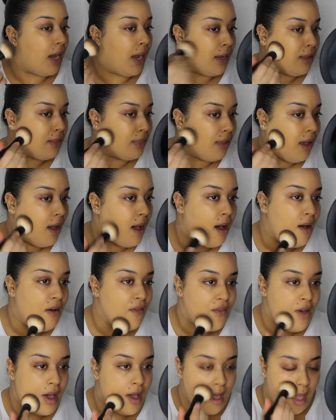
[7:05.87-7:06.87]
I
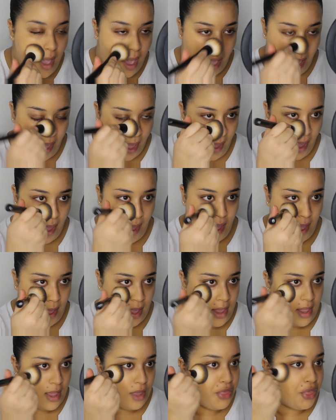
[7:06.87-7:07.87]
love
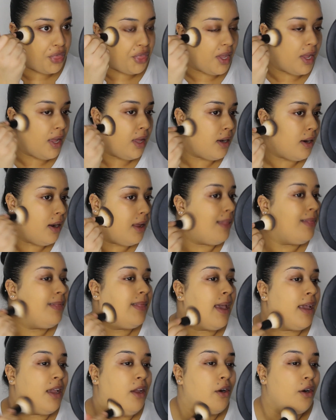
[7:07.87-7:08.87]
a thin
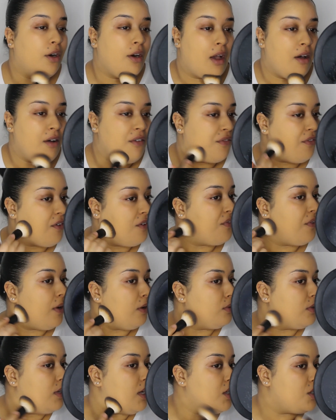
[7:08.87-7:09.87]
layer of
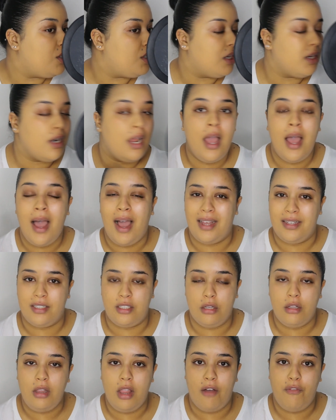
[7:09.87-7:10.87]
foundation. I
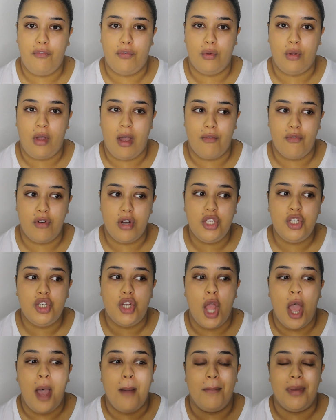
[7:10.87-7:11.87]
still love full coverage,
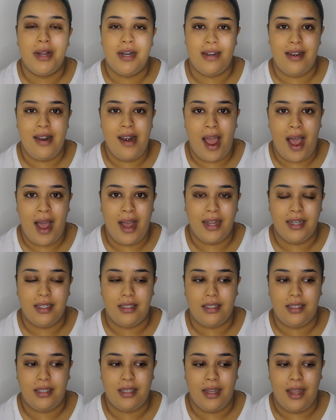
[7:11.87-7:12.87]
but not
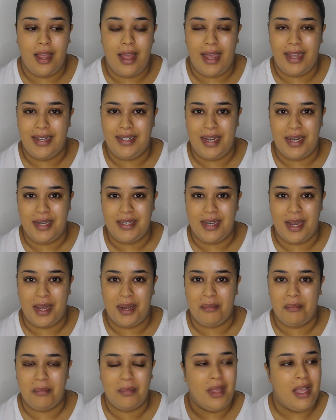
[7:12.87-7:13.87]
at
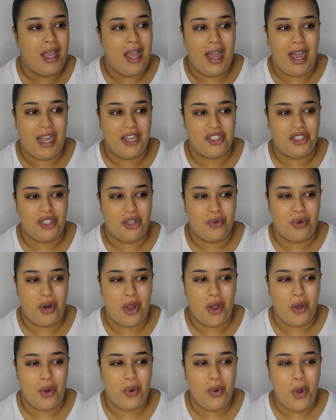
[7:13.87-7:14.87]
daytime. I just don't
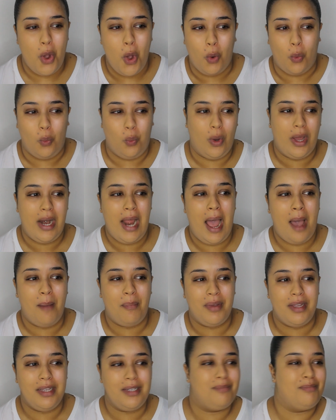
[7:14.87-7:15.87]
know what
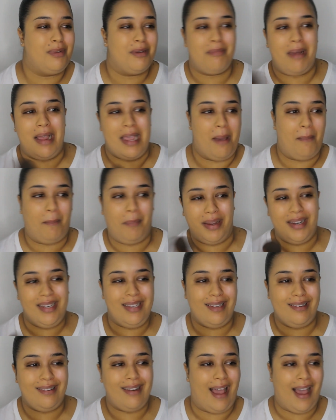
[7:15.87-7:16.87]
happened, but my
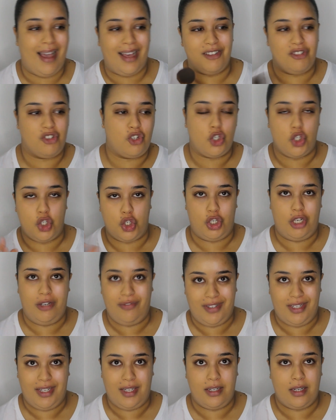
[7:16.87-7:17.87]
opinion has
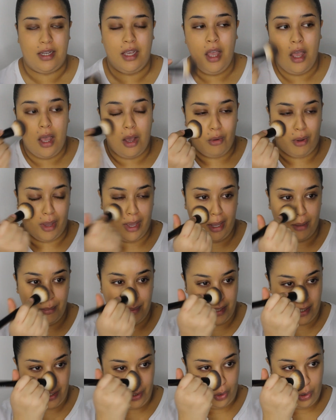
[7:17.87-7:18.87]
shifted. Okay, I'm
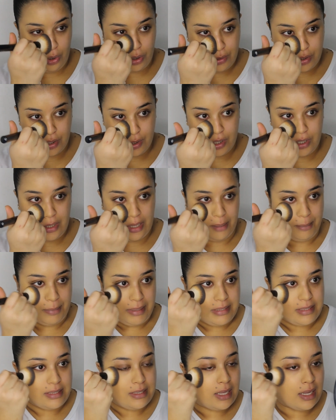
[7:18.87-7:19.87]
getting older, like
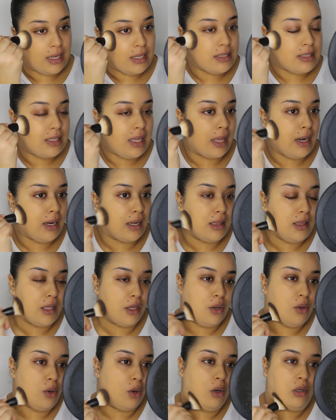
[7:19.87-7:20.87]
my skin's getting a
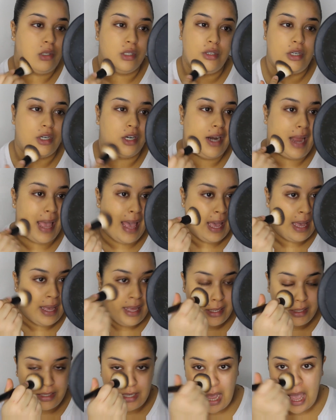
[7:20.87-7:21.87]
little older,
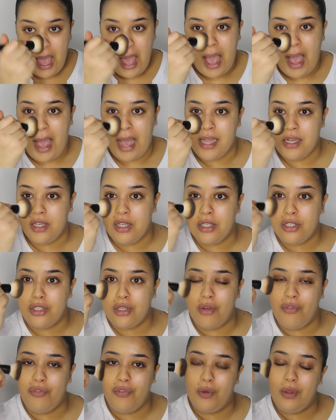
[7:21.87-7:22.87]
and I just
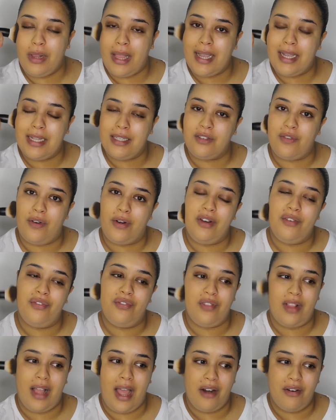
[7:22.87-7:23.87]
don't feel like it's very
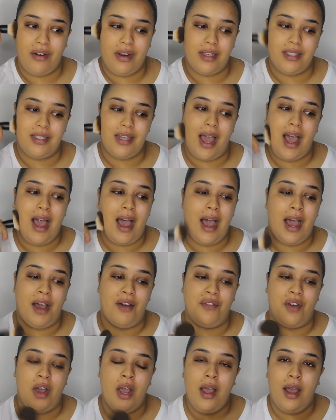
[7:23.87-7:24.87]
flattering to
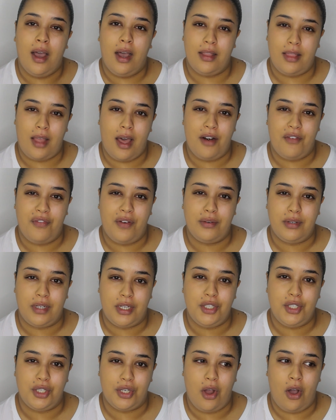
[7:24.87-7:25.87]
have a lot of
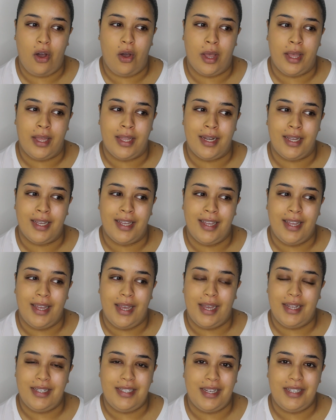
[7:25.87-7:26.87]
foundation on
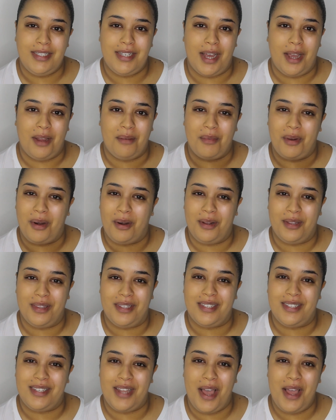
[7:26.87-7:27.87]
at daytime. Girl, the
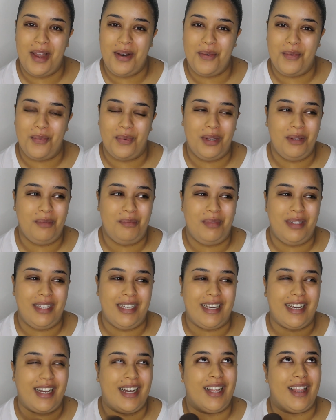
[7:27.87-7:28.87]
sun would
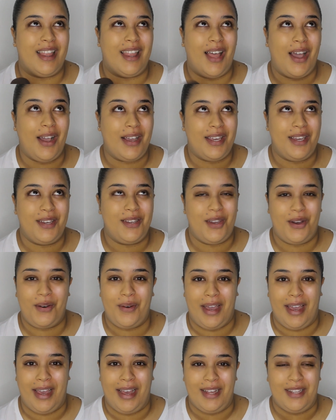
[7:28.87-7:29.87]
be clocking
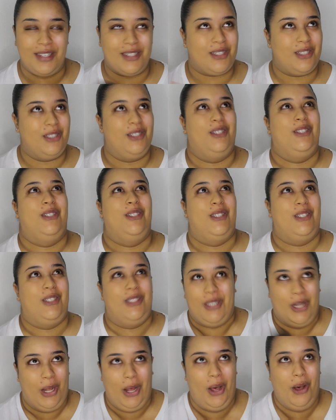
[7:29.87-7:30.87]
your ass
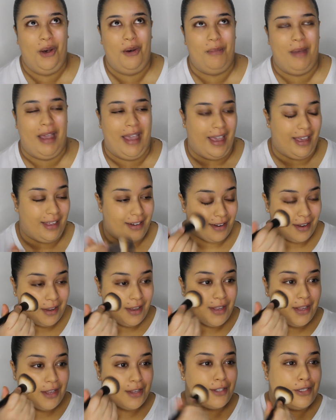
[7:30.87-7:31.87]
so bad.
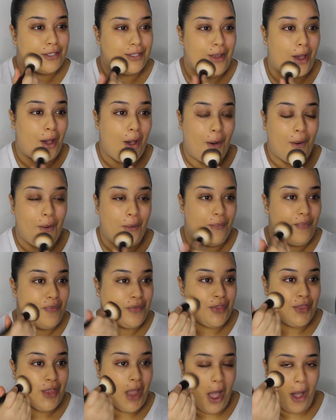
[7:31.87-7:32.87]
So
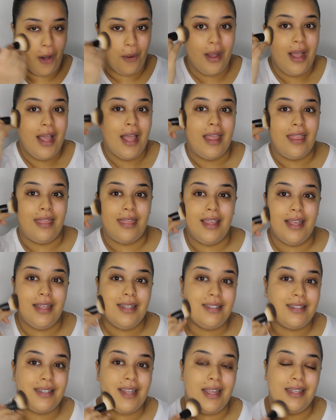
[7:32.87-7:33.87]
no,
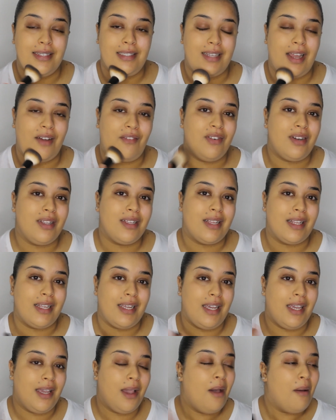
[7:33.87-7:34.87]
this is
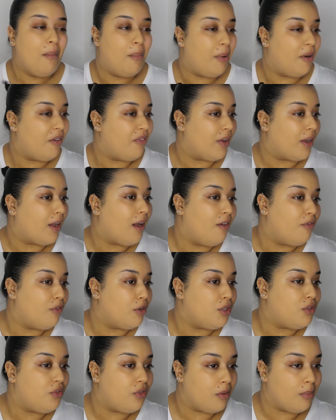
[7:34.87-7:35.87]
definitely perfect
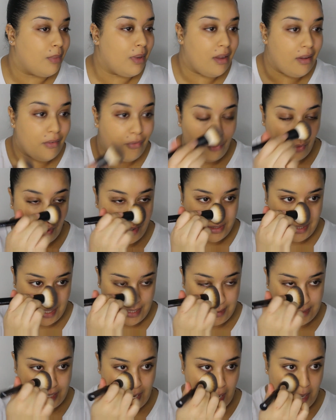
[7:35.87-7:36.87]
coverage for me for
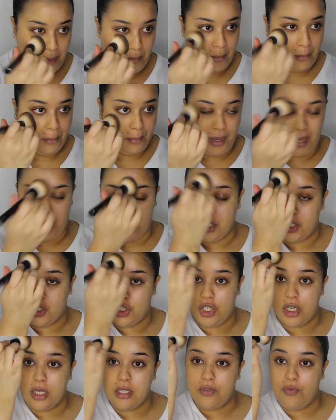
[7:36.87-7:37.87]
daytime, but
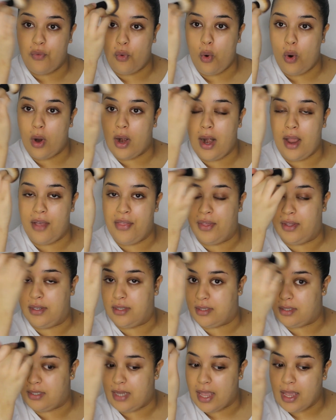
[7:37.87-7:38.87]
just for the
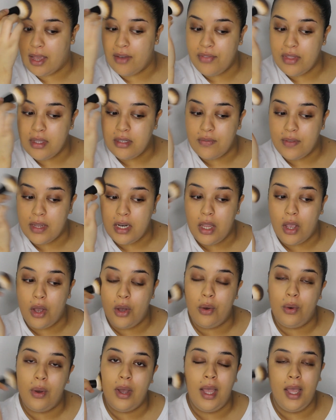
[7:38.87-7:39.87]
sake of this
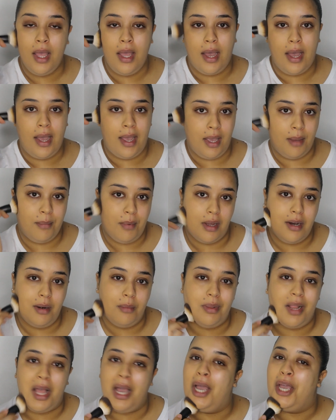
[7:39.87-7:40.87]
video, I am gonna
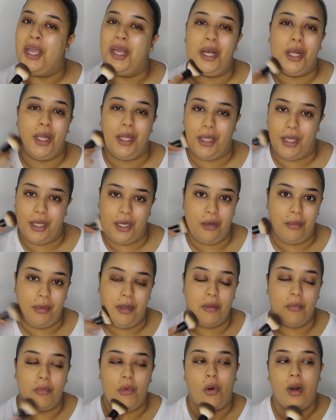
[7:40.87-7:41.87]
apply a little
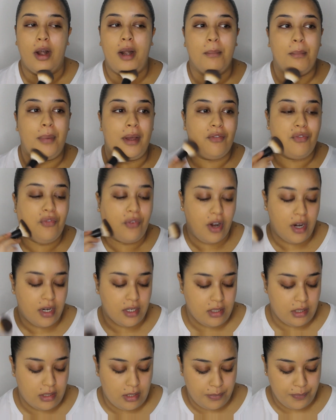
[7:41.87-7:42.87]
bit more. But
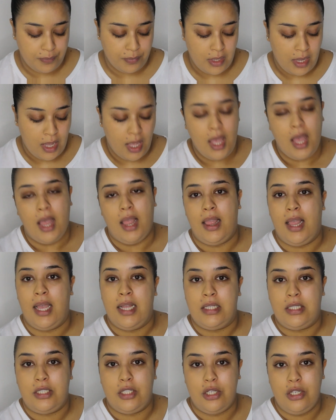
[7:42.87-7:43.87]
first,
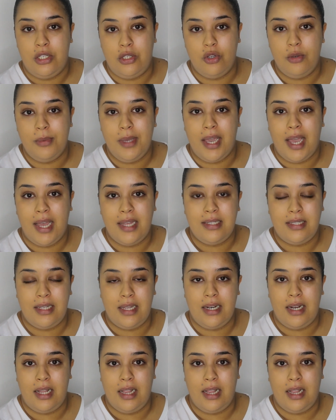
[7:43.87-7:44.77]
let's zoom you guys in.